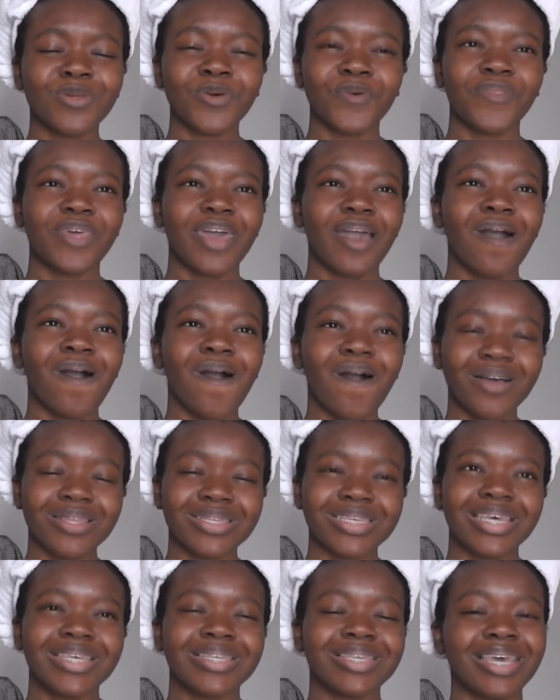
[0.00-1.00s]
know, their
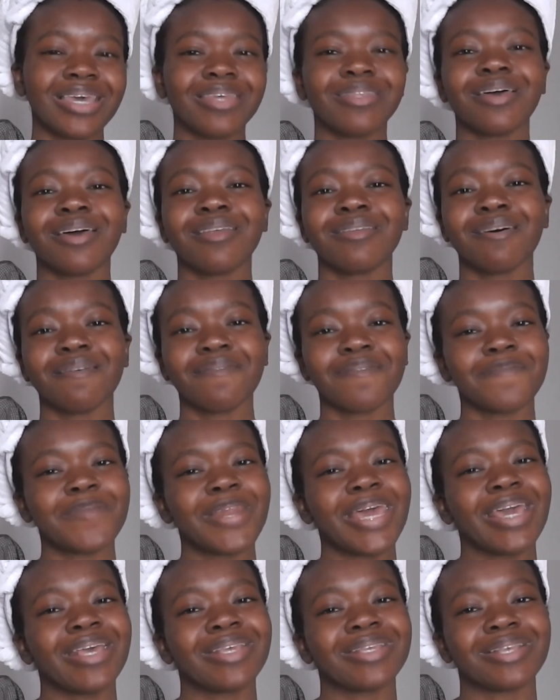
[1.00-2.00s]
heart is in another
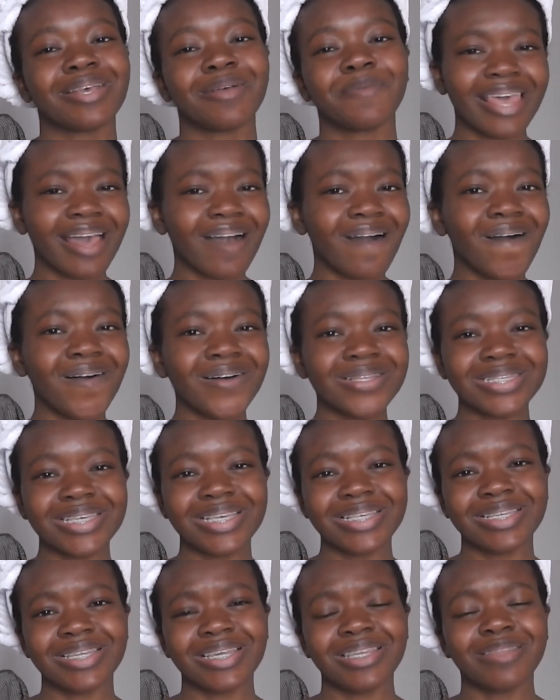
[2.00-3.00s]
place. Their heart
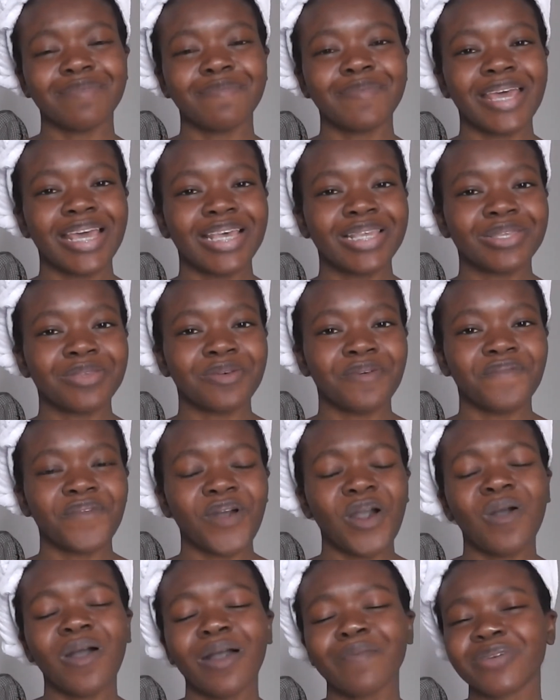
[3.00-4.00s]
isn't in the place
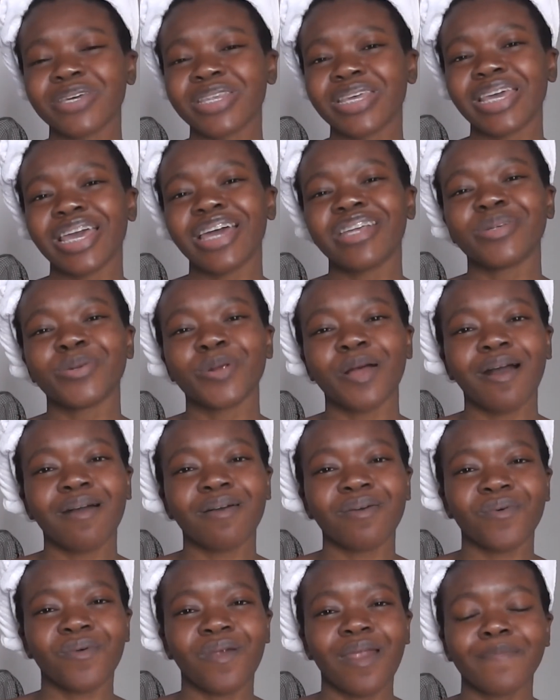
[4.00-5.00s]
of, oh, I'm gonna get
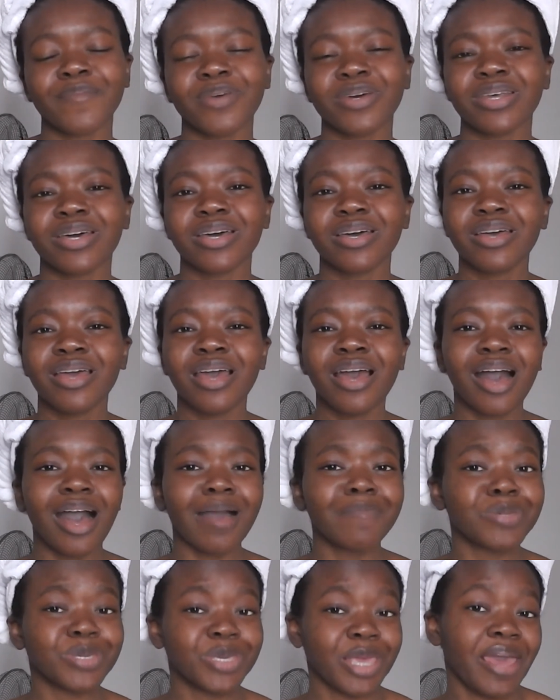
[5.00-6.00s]
drunk, or I'm gonna,
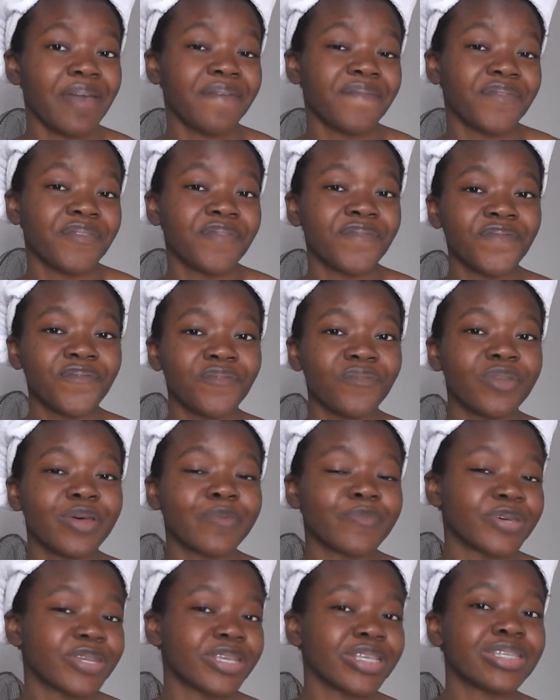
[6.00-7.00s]
I'm just here for the food,
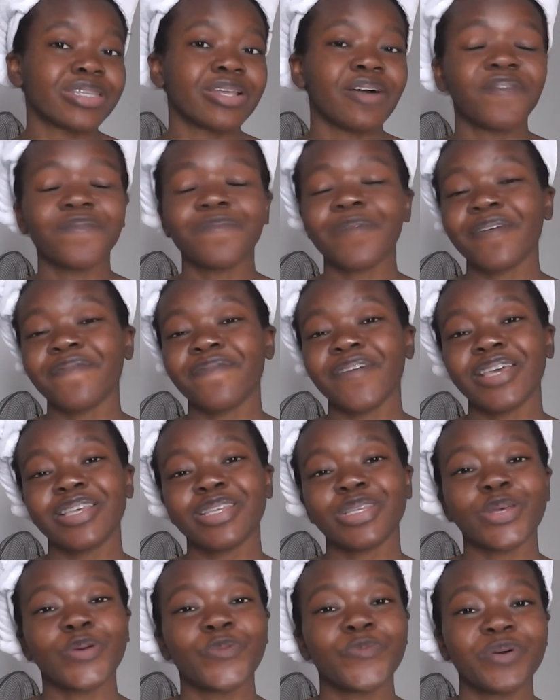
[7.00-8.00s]
I'm gonna stuff my
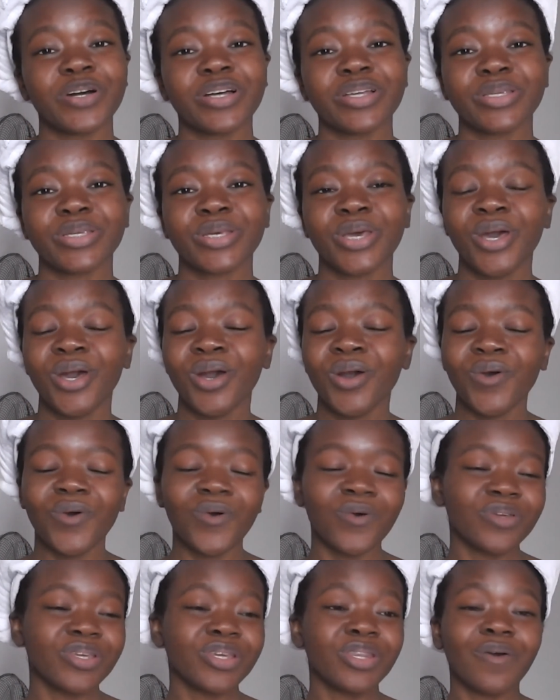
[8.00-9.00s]
face so much,
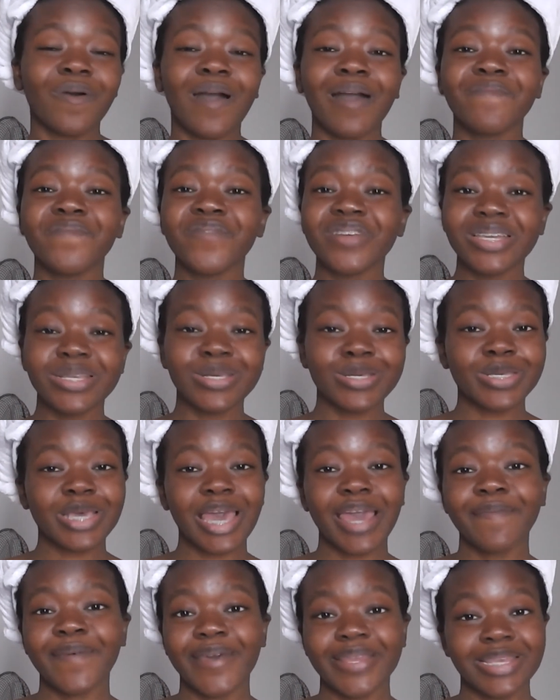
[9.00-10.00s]
or you know, I really
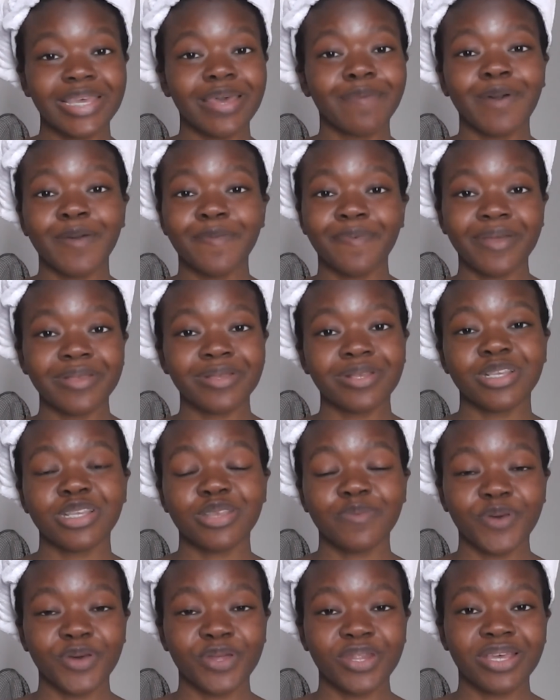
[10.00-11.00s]
just came here to get my
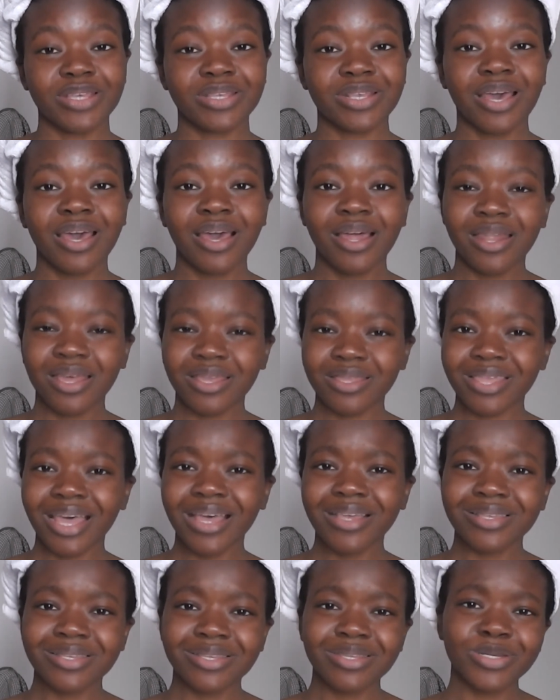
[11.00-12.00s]
presents, to be honest. Like,
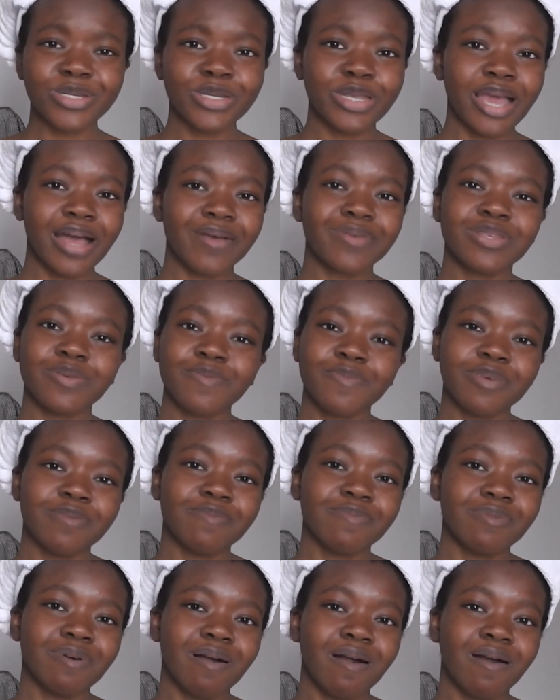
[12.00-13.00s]
that's literally how some
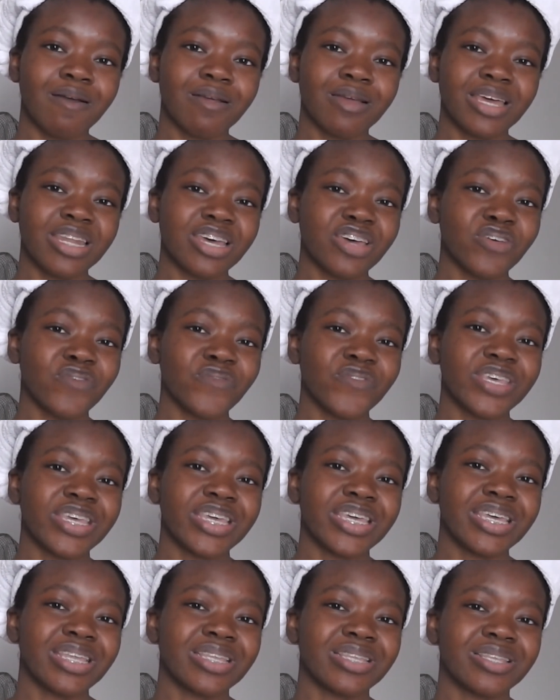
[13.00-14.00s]
people are, and I don't
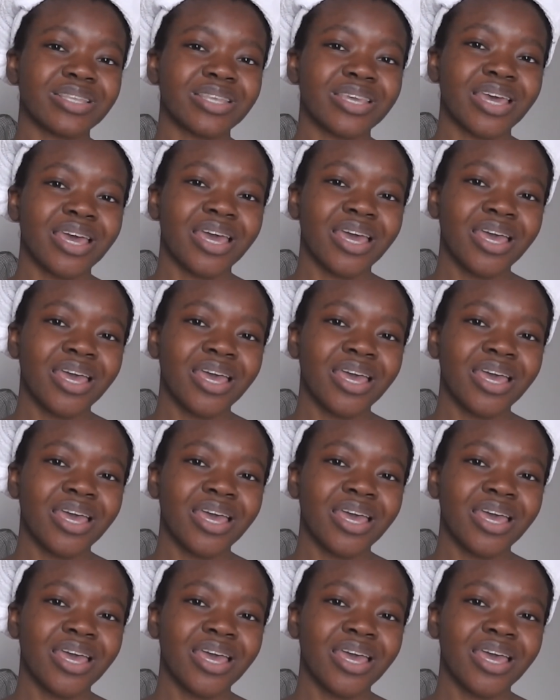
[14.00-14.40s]
think it's